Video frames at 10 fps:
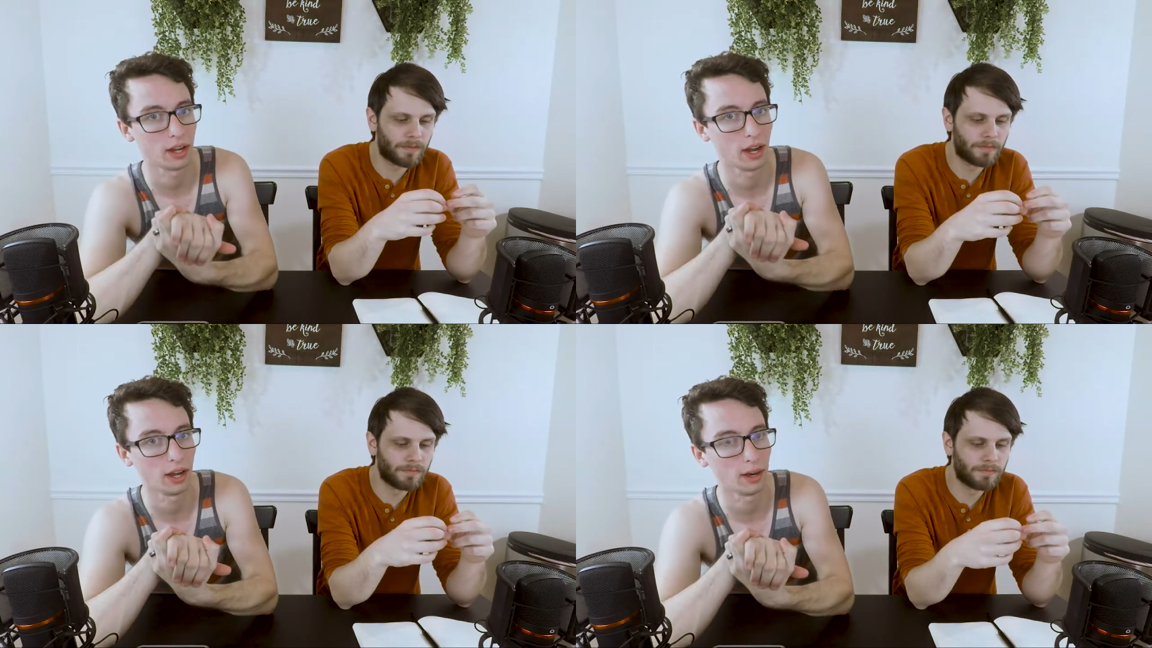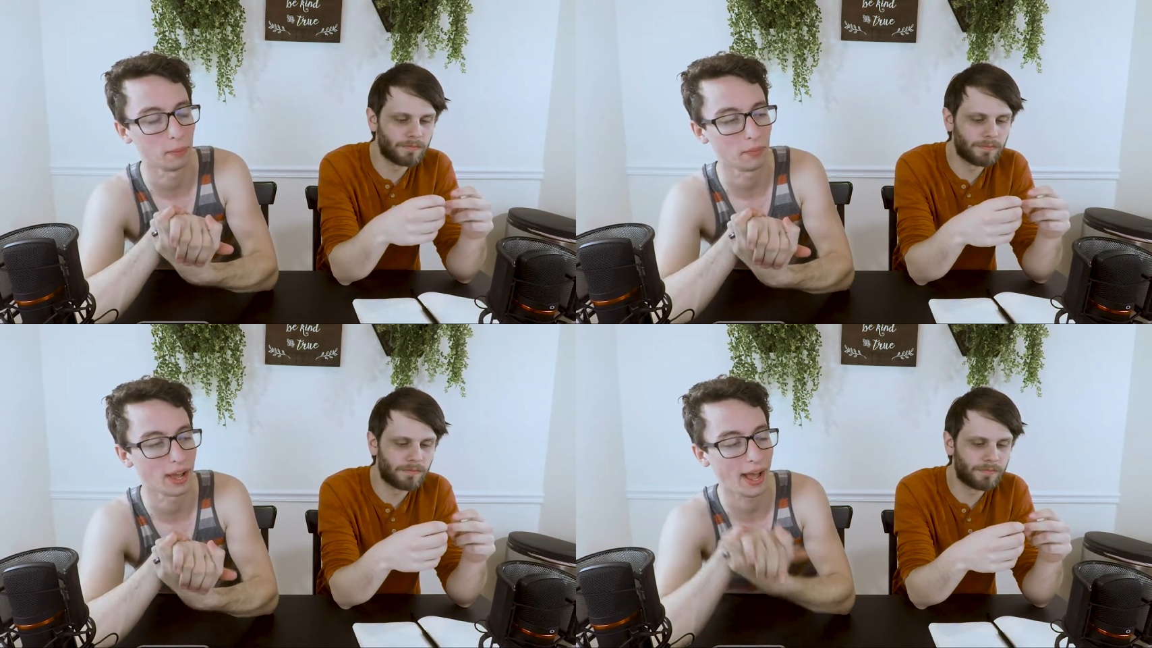
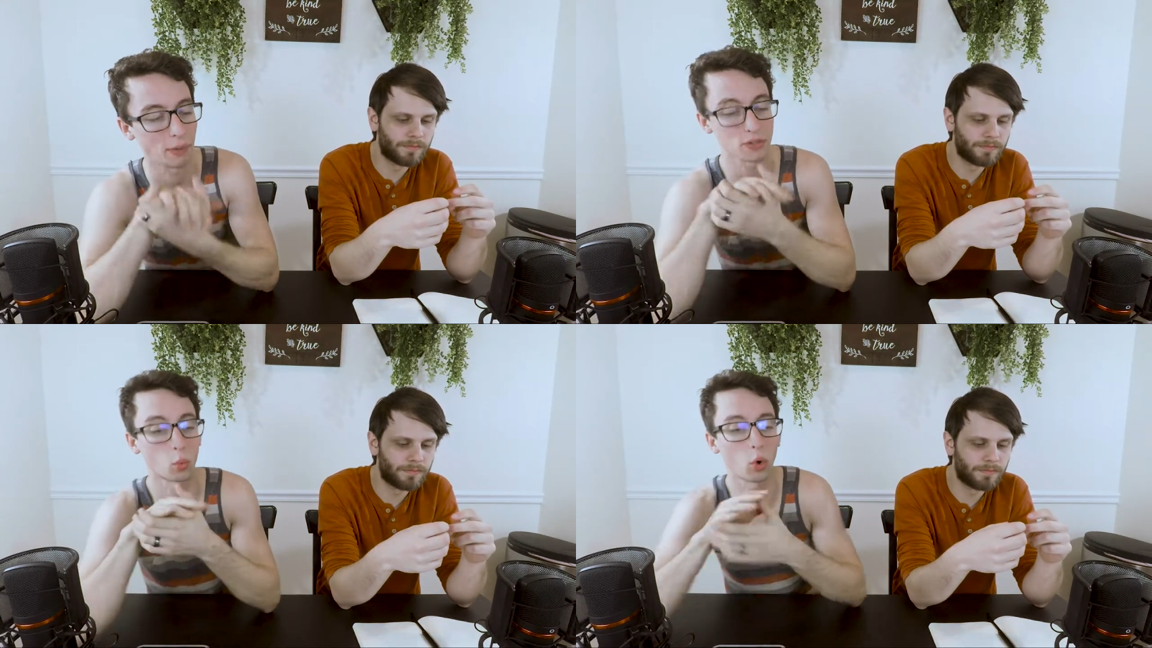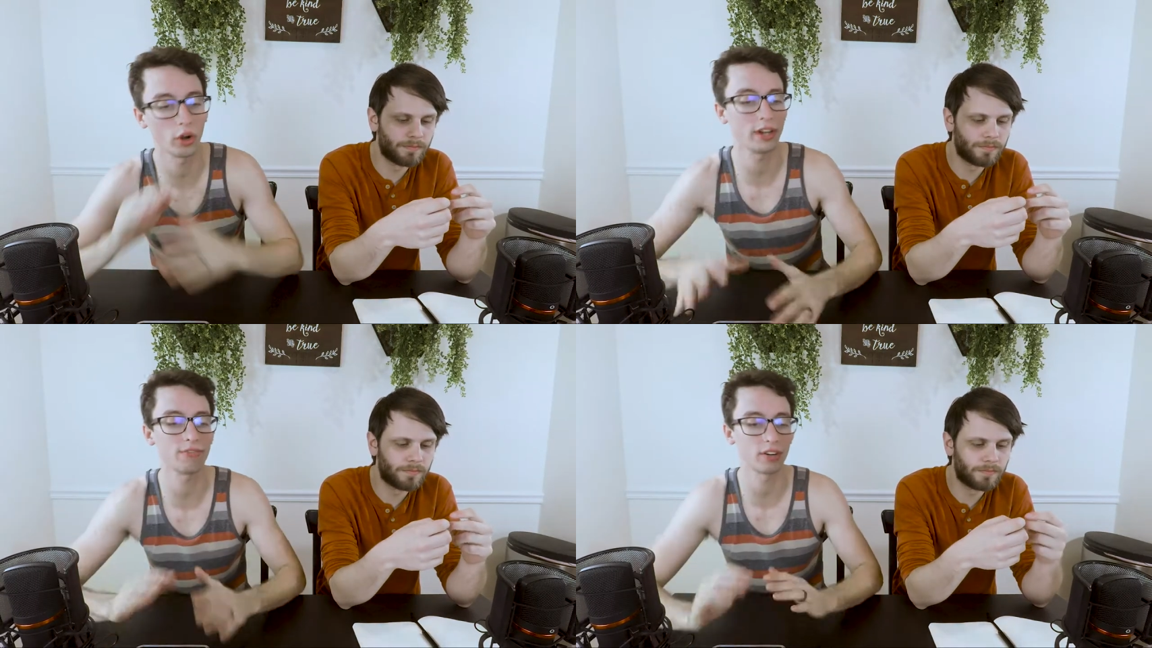Speaker 1: Um, I was
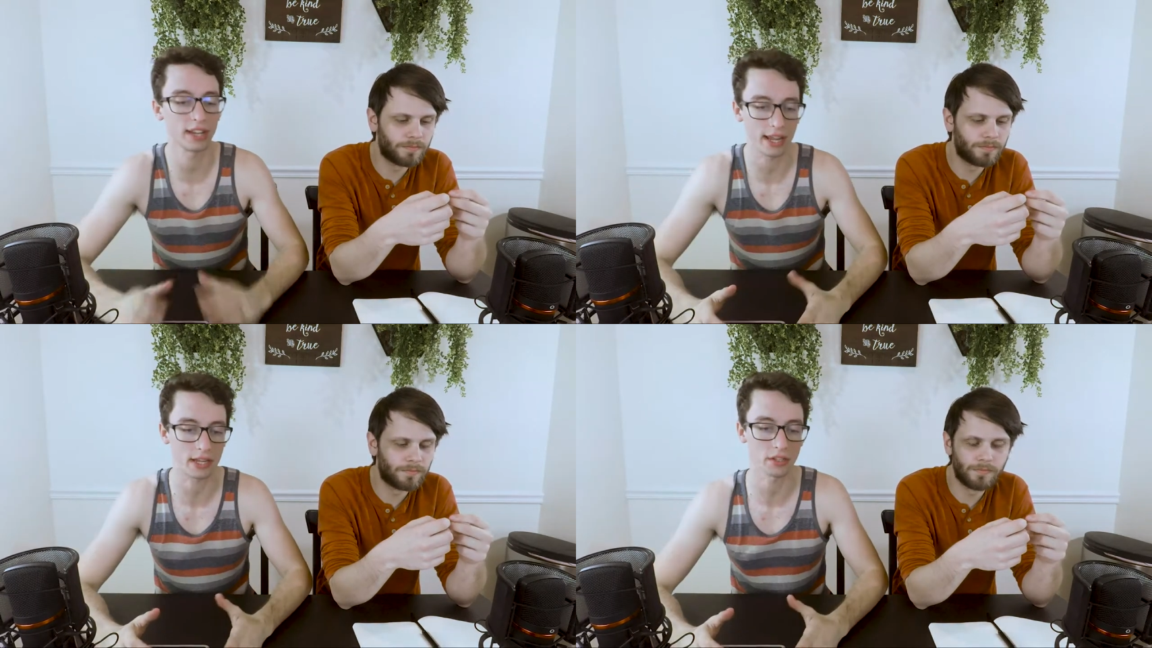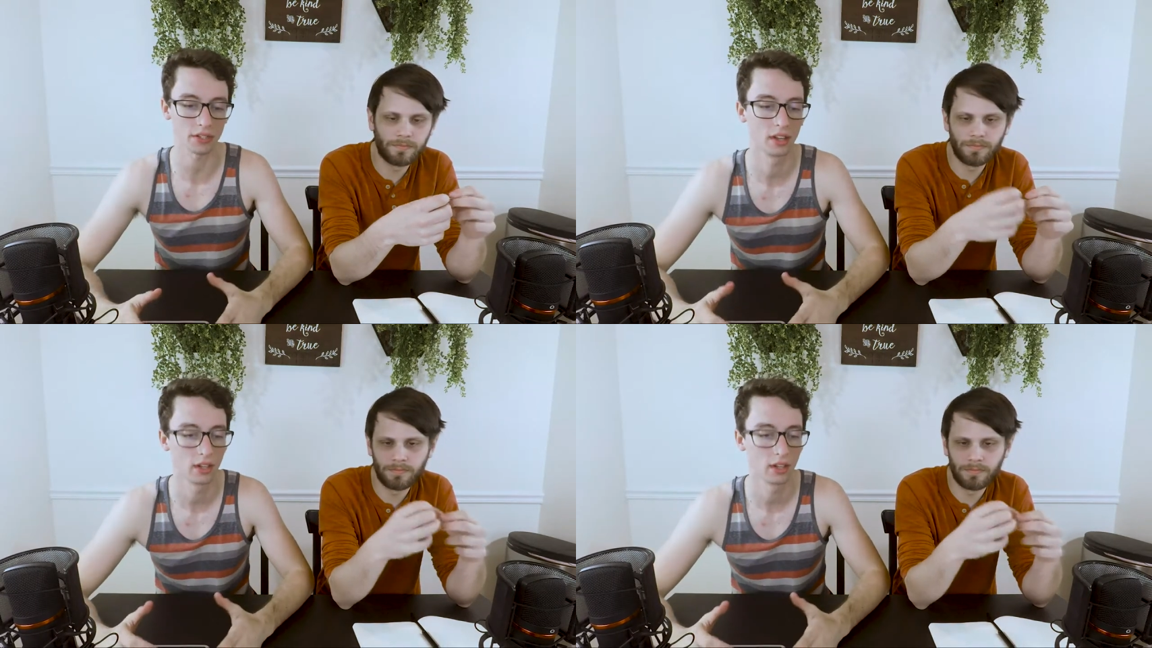worried for days.